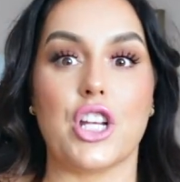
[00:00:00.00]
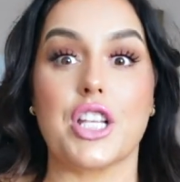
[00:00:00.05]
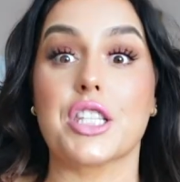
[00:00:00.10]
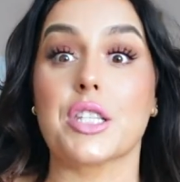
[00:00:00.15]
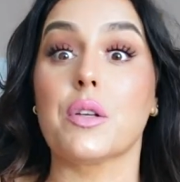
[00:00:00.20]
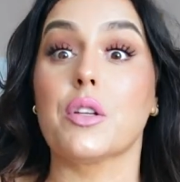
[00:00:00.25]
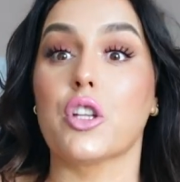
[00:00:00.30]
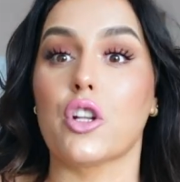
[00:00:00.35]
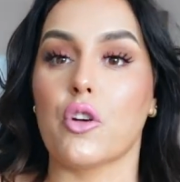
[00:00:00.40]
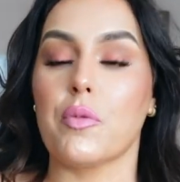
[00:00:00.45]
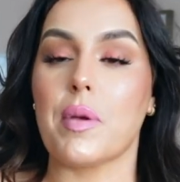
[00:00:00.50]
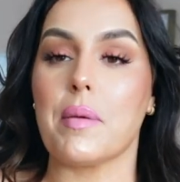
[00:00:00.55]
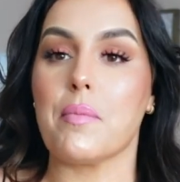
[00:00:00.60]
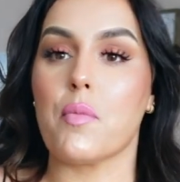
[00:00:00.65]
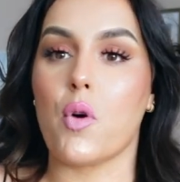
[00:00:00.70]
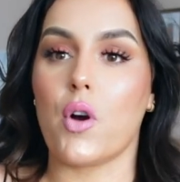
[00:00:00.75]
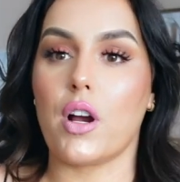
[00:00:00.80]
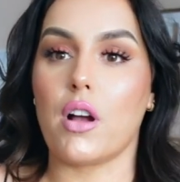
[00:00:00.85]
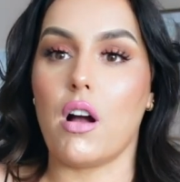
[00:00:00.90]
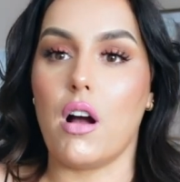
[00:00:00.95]
it's a little bit
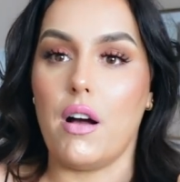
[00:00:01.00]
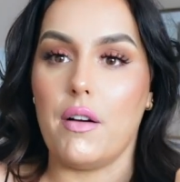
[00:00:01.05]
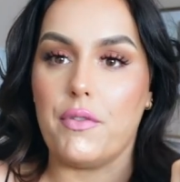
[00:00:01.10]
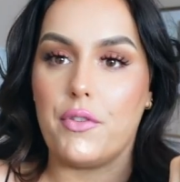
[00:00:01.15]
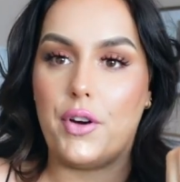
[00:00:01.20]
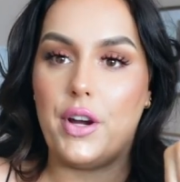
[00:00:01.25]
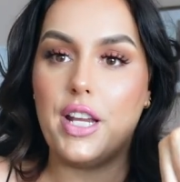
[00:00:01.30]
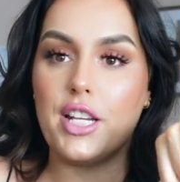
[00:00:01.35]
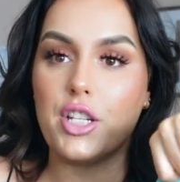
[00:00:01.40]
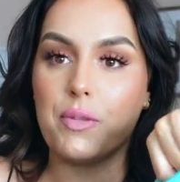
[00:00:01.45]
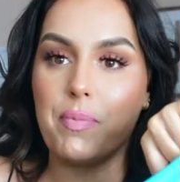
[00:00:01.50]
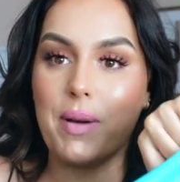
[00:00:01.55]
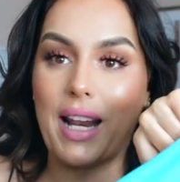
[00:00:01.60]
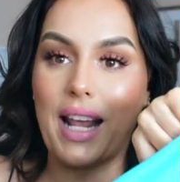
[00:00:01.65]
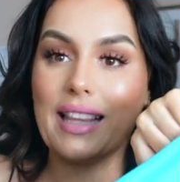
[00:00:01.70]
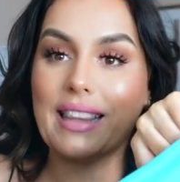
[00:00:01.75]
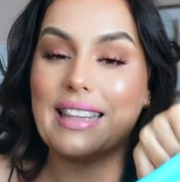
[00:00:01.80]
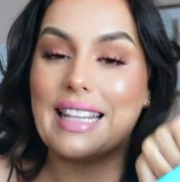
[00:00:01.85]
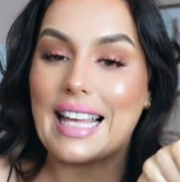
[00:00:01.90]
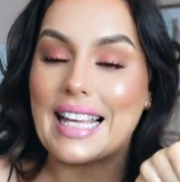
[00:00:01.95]
more coverage, but
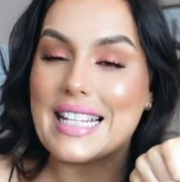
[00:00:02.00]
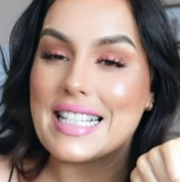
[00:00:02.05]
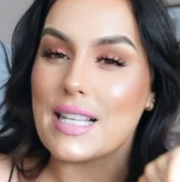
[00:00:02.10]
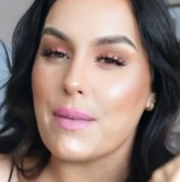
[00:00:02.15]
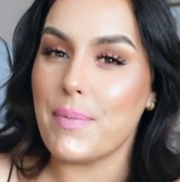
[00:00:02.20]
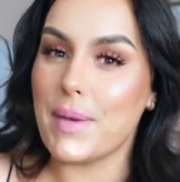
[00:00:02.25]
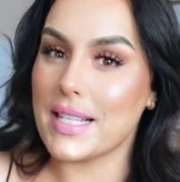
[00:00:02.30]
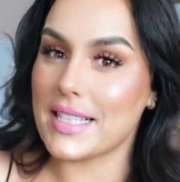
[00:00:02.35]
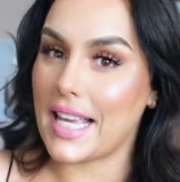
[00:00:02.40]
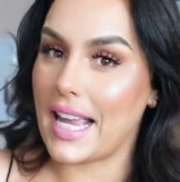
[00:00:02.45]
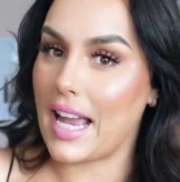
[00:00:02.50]
I liked it because I